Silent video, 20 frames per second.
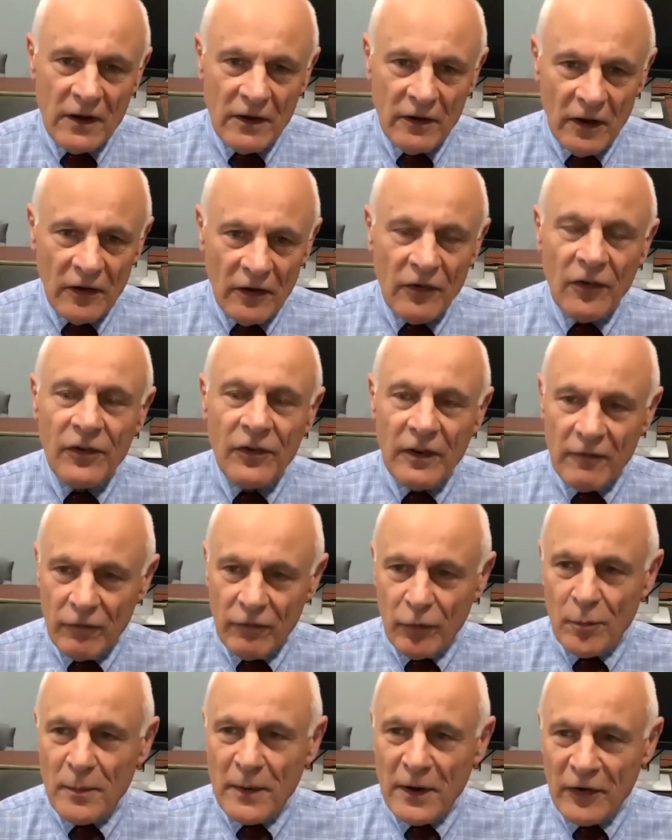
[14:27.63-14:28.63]
not just
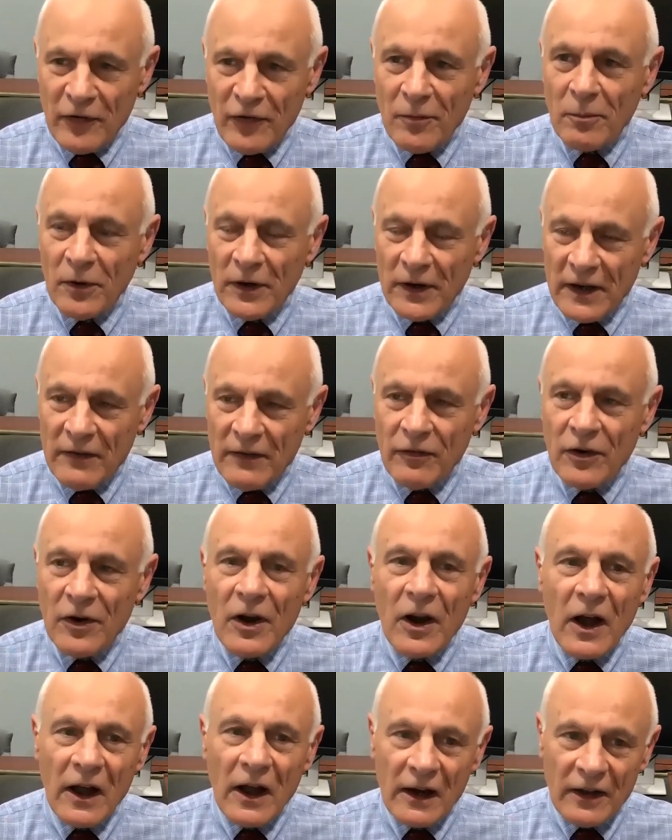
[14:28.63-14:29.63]
information, but even
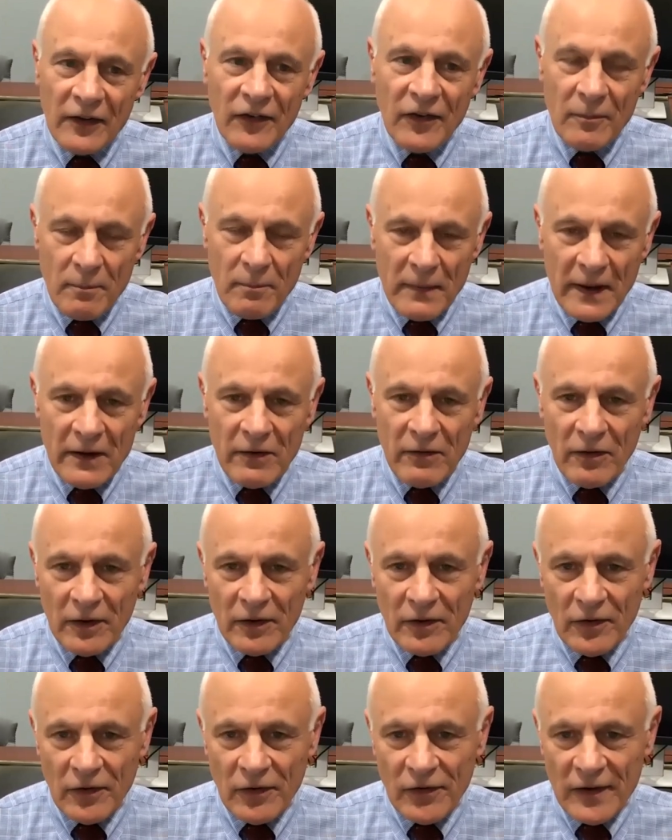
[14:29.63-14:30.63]
knowledge and better
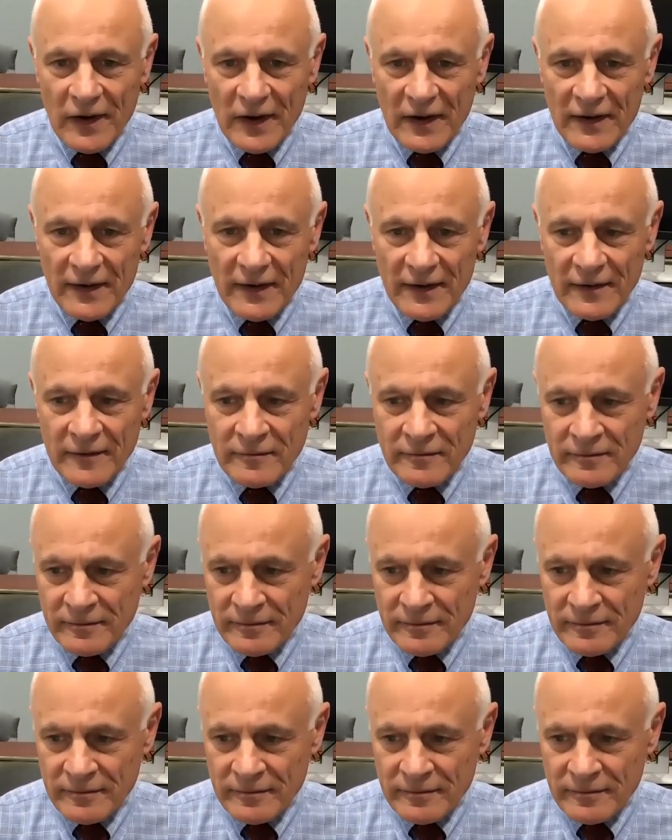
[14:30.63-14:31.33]
understanding.